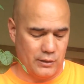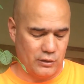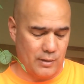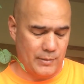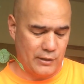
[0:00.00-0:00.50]

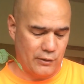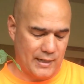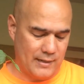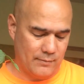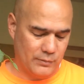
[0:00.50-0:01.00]
So I'm in
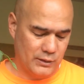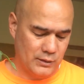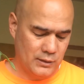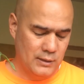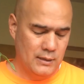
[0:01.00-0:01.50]
grams,
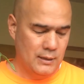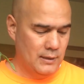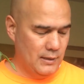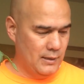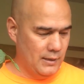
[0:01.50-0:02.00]

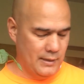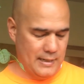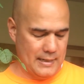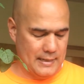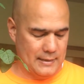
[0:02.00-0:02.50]

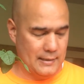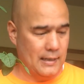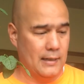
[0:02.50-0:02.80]
and